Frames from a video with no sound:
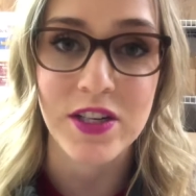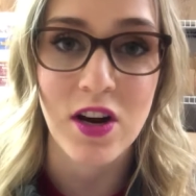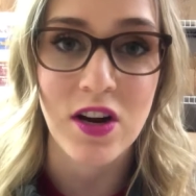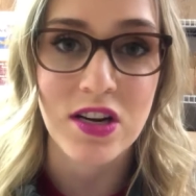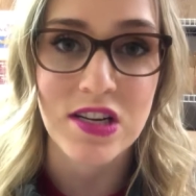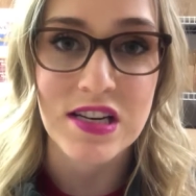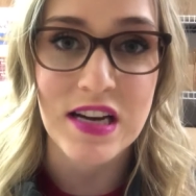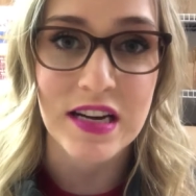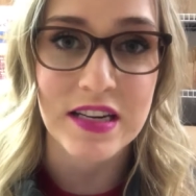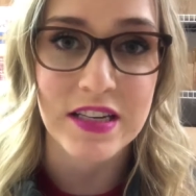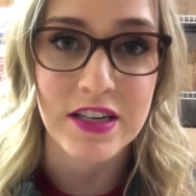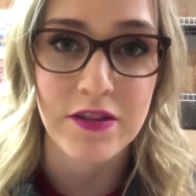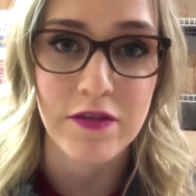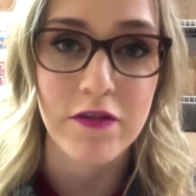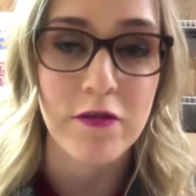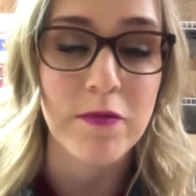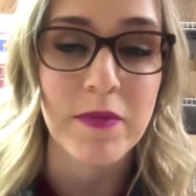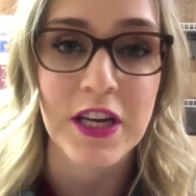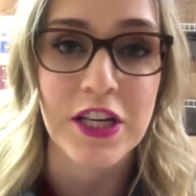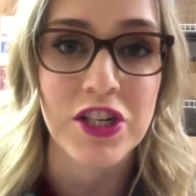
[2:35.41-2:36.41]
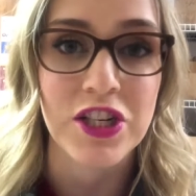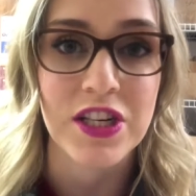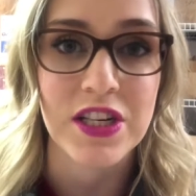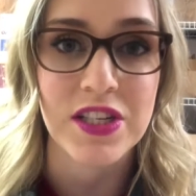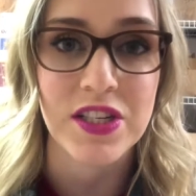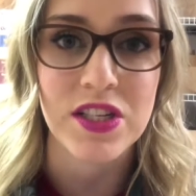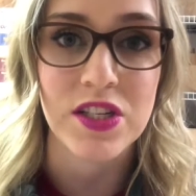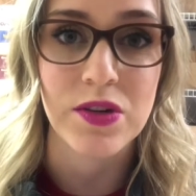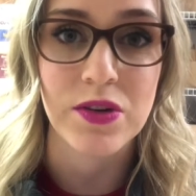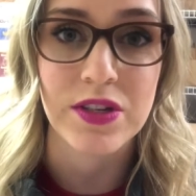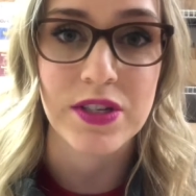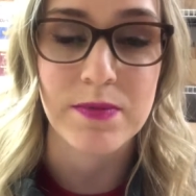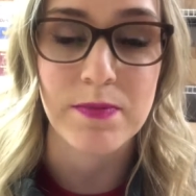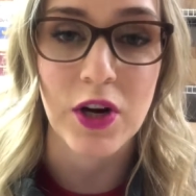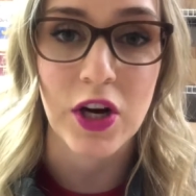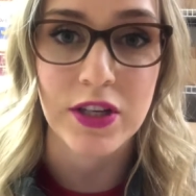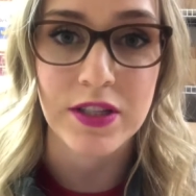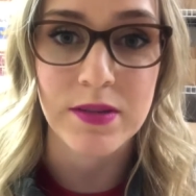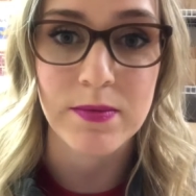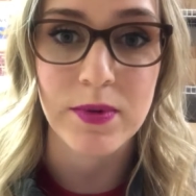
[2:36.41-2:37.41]
contact information as soon as
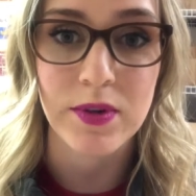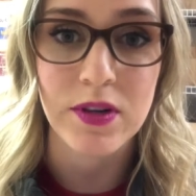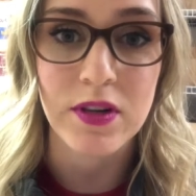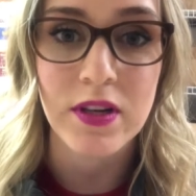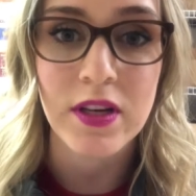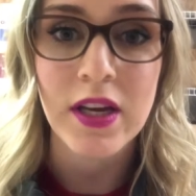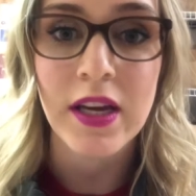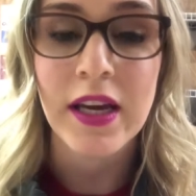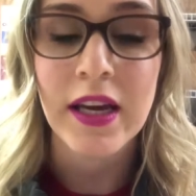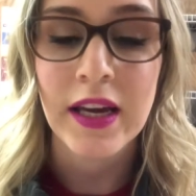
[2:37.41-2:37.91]
possible